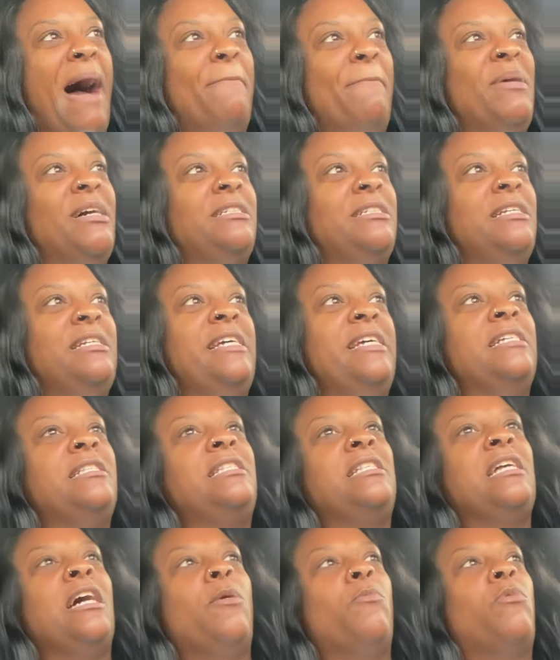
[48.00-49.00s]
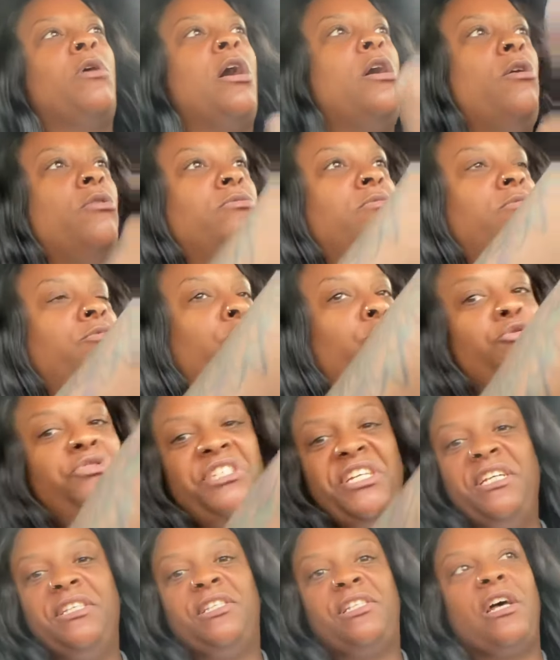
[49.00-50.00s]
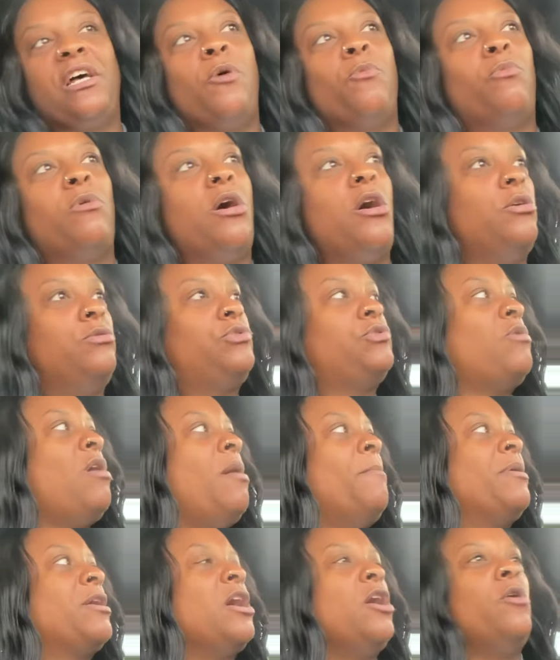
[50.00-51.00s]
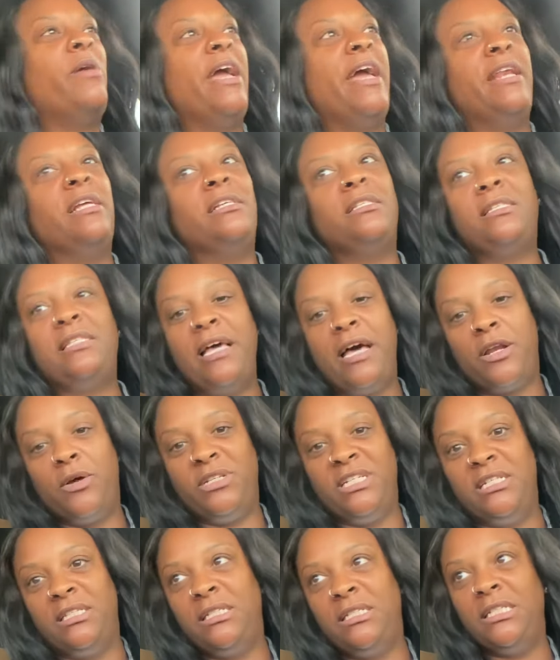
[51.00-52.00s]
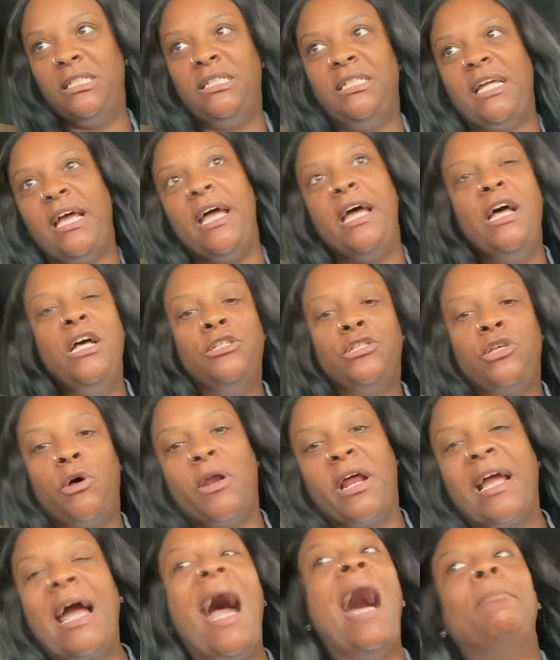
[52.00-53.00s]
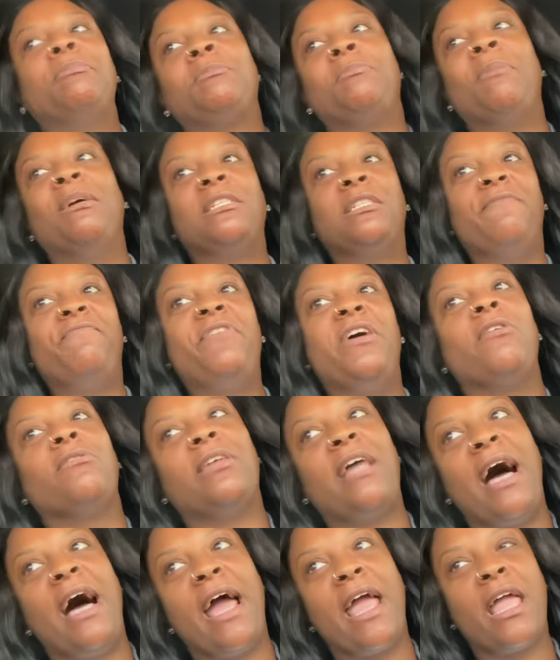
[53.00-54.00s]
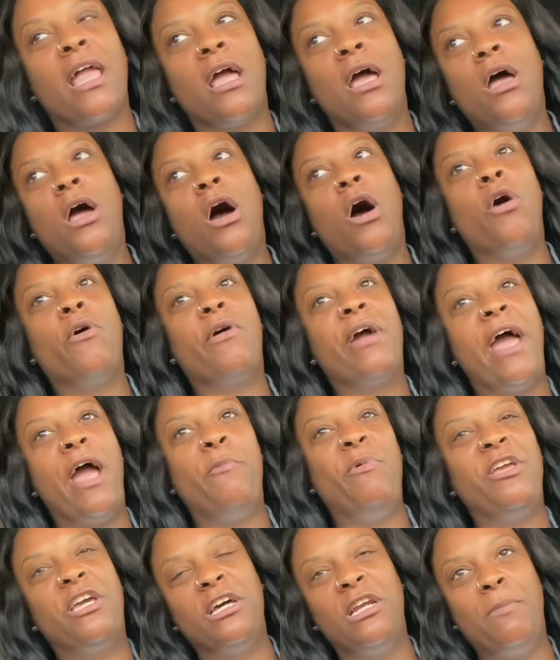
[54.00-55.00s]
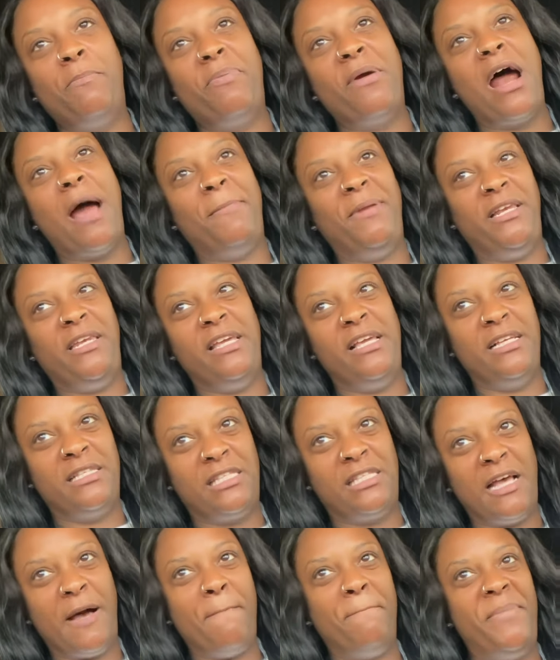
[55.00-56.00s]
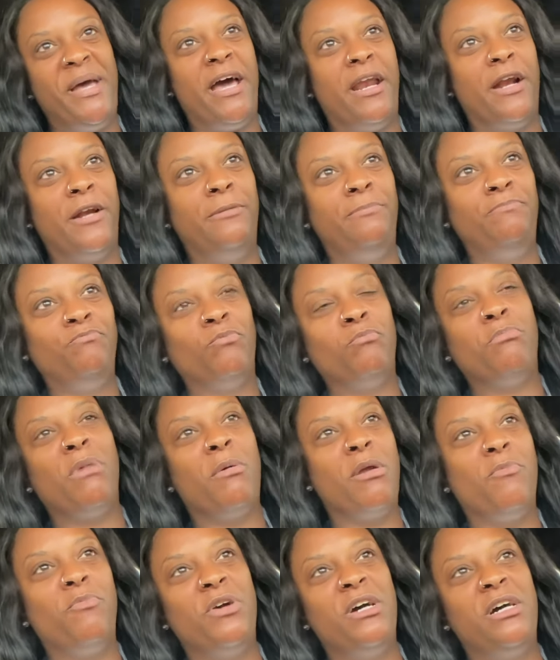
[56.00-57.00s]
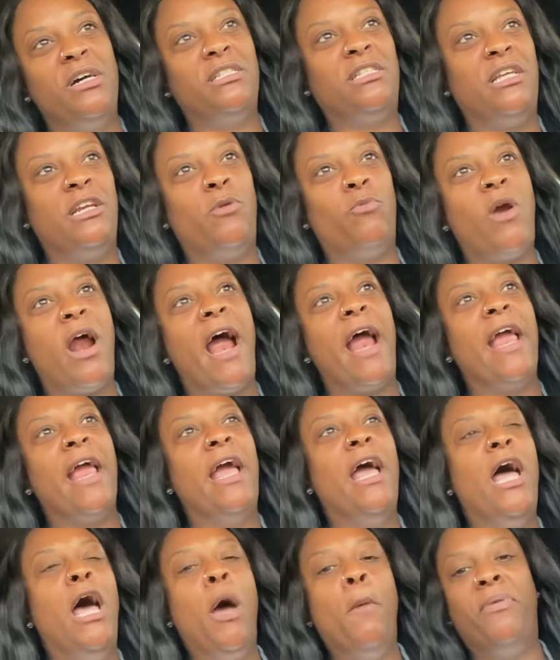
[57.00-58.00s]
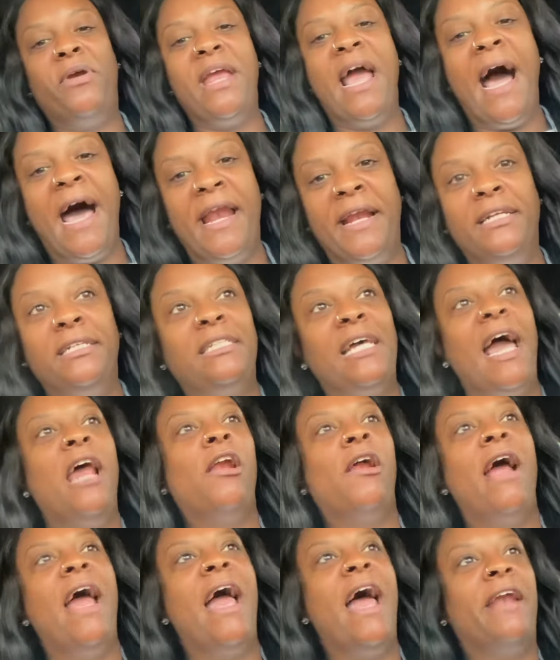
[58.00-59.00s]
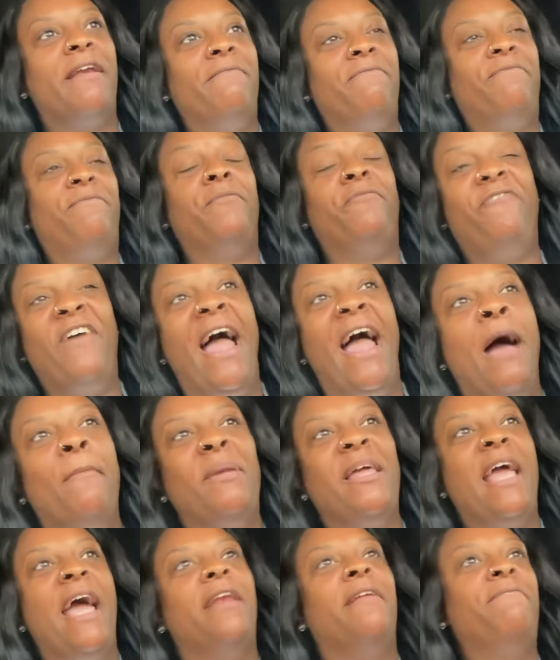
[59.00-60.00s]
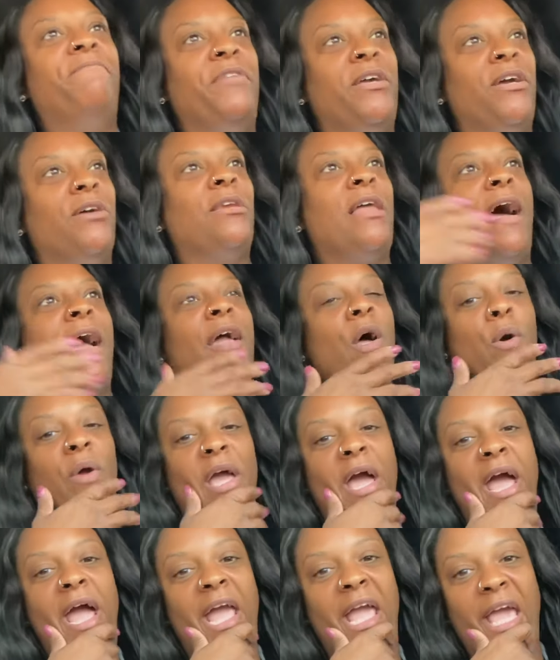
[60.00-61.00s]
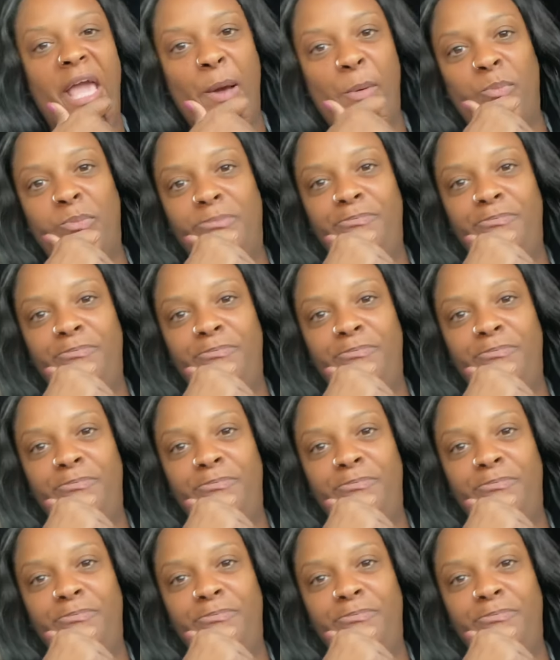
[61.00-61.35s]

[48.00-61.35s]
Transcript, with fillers: must have did something wrong, you did something wrong, so I'm going to go ahead and settle, this, this, that. So the cops must have felt like, okay, we could have probably did something better, but we was in the right. Breonna Taylor had to... family had to feel like, okay, it